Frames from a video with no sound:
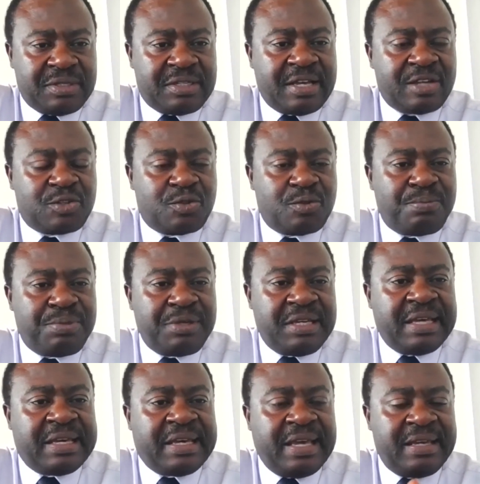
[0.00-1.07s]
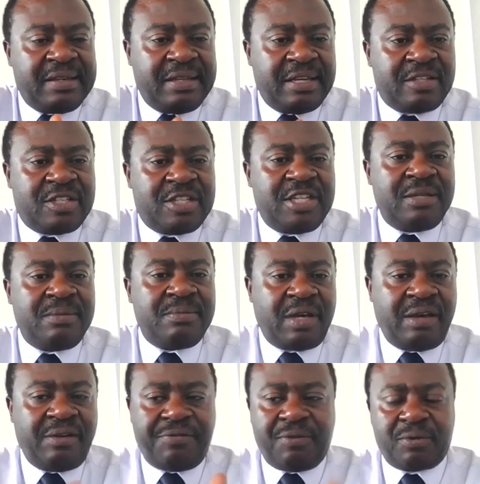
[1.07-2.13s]
it has to be, again, a team
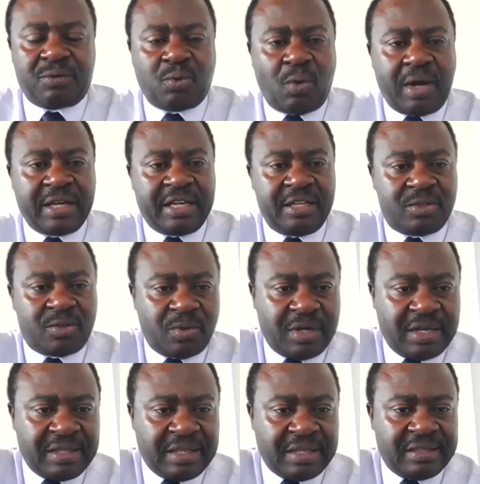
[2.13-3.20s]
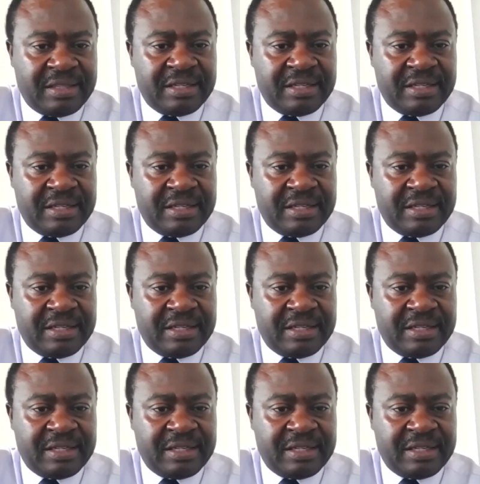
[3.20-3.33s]
effort working together.